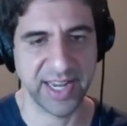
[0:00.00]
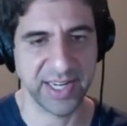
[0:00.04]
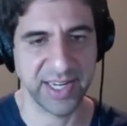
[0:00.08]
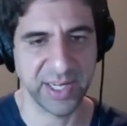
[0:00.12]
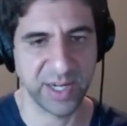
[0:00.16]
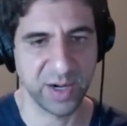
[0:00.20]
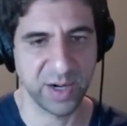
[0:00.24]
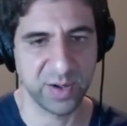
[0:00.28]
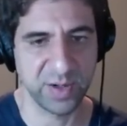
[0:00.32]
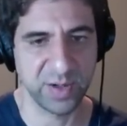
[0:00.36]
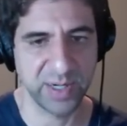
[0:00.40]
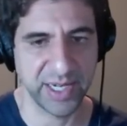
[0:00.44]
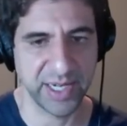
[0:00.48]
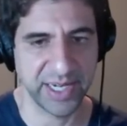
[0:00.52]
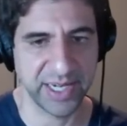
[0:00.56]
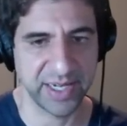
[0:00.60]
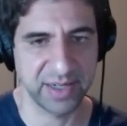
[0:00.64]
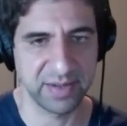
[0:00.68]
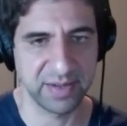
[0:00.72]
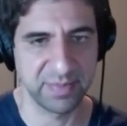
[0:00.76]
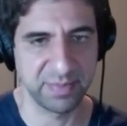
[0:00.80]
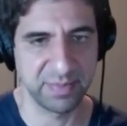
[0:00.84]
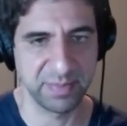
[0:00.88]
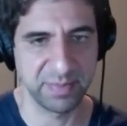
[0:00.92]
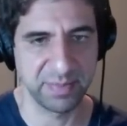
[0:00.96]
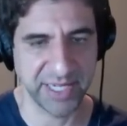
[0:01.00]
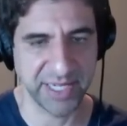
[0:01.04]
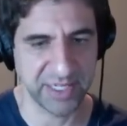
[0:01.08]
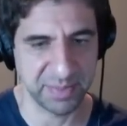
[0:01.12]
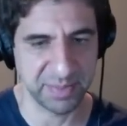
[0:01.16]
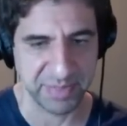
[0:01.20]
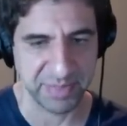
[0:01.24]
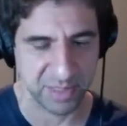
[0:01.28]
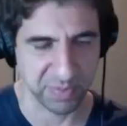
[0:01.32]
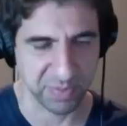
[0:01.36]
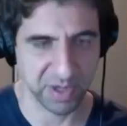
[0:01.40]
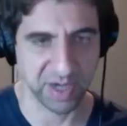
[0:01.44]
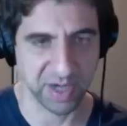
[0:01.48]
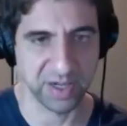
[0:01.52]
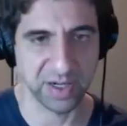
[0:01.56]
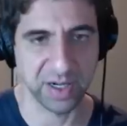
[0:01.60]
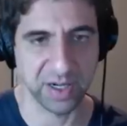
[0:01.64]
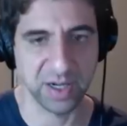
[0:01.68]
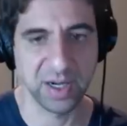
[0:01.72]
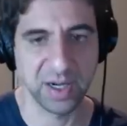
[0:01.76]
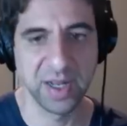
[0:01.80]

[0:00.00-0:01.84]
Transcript: and you don't need me to be your partner.